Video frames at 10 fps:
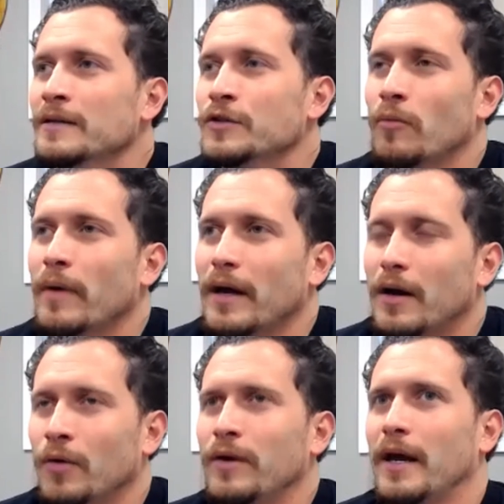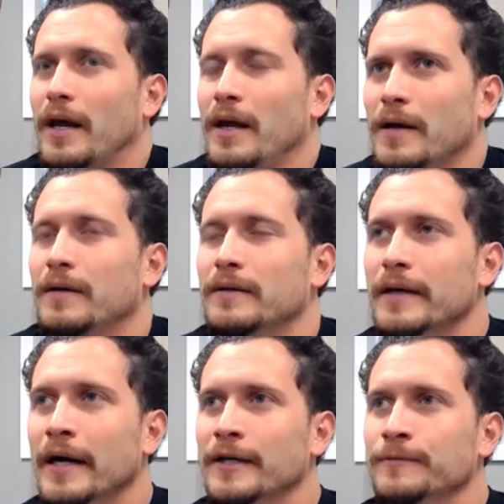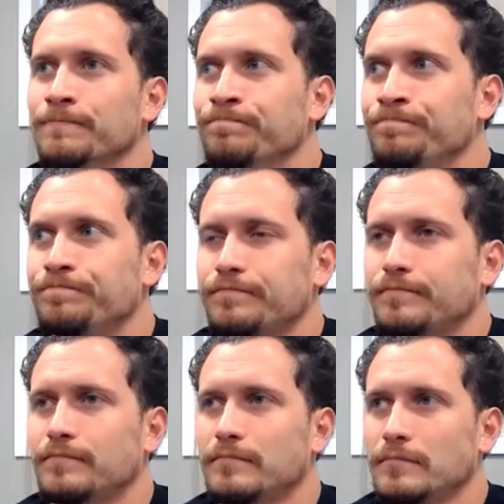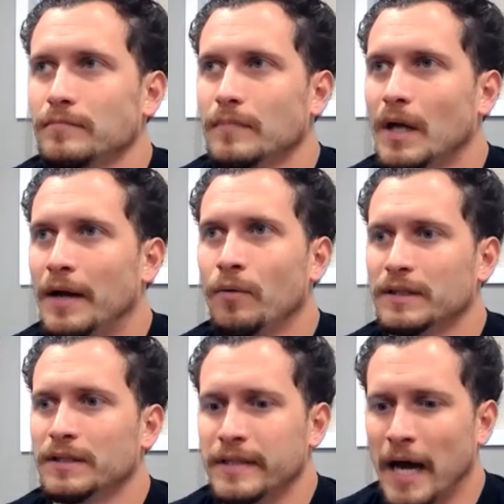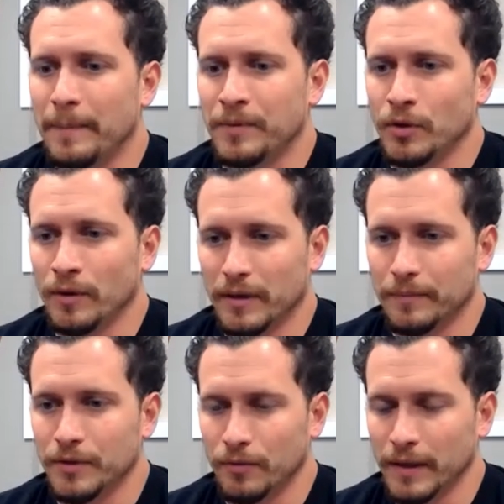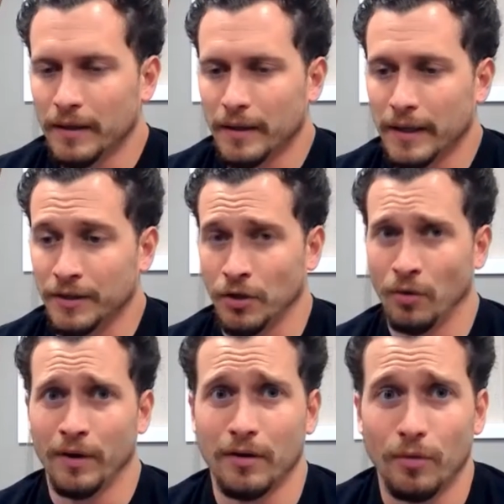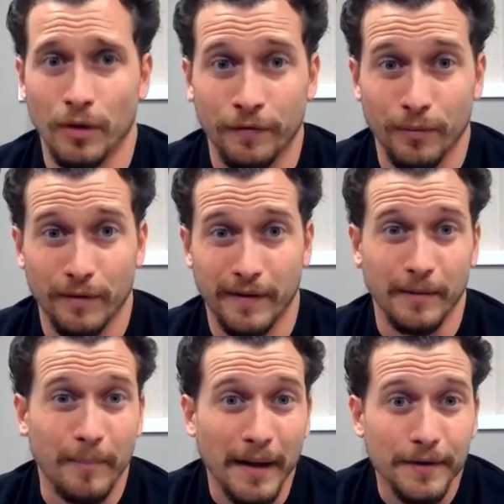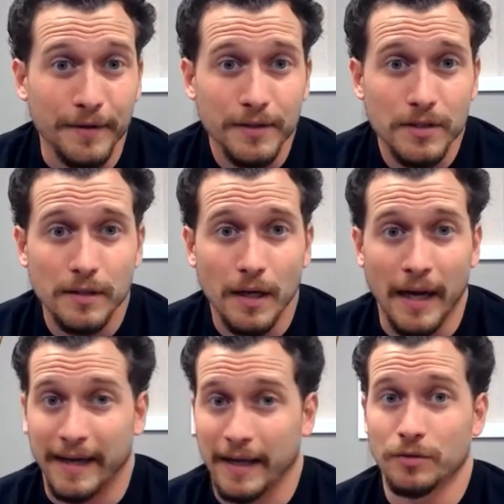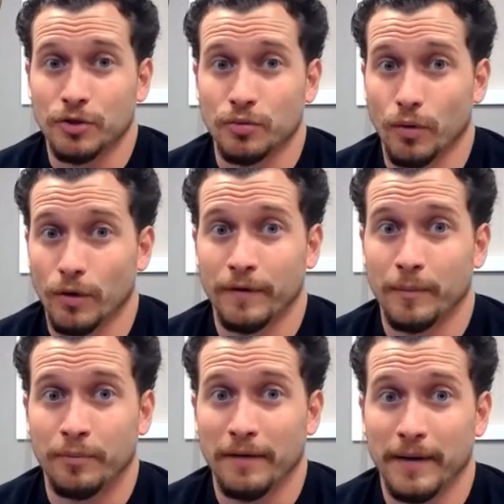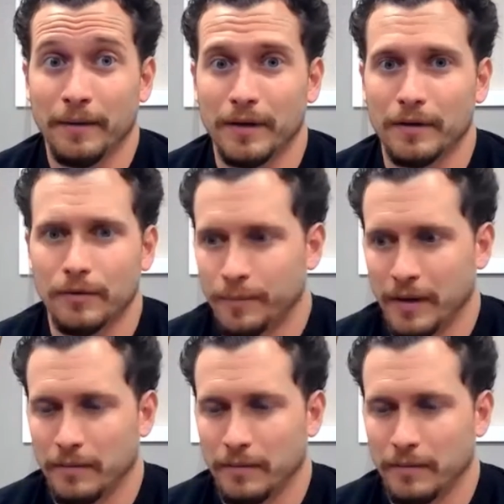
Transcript: So I'm like, okay, I don't want to stop doing what I'm doing. I don't want to go work for one of our competitors. I guess I'll just work for the private equity group